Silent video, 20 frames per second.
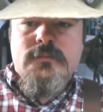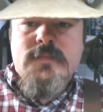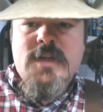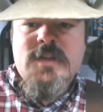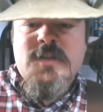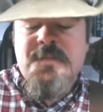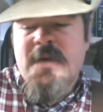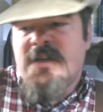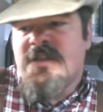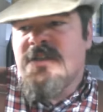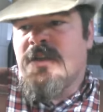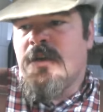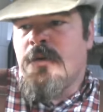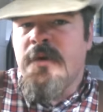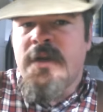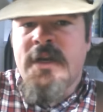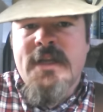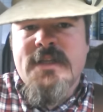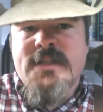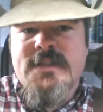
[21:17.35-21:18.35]
Especially
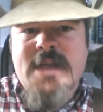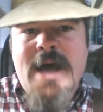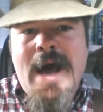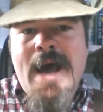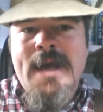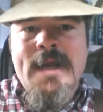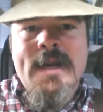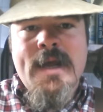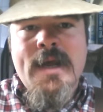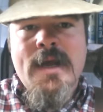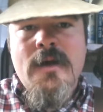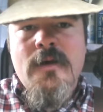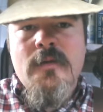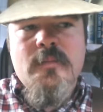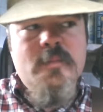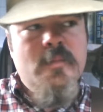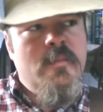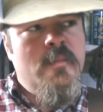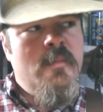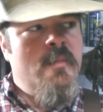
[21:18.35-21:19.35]
when it's dying out
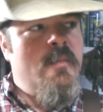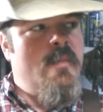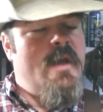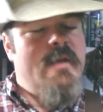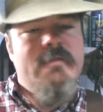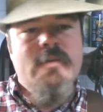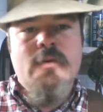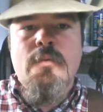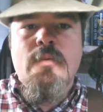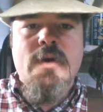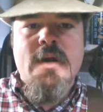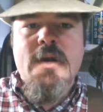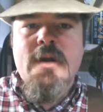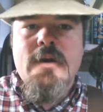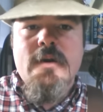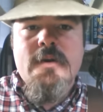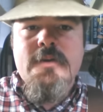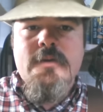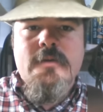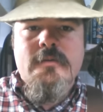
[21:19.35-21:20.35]

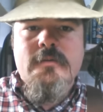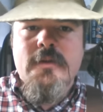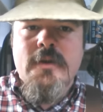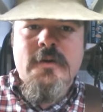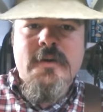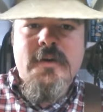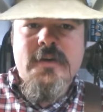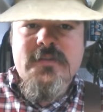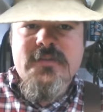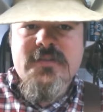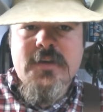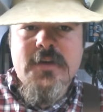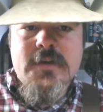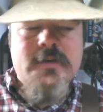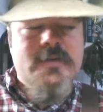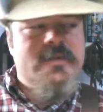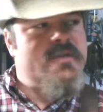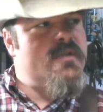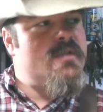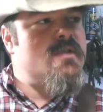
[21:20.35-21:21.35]
everywhere. You're learning
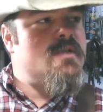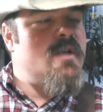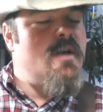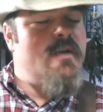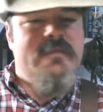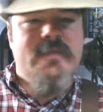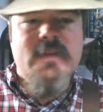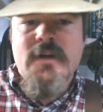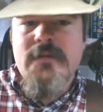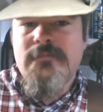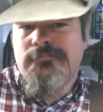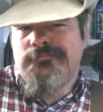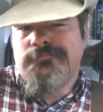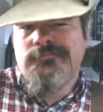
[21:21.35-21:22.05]
skills and stuff that,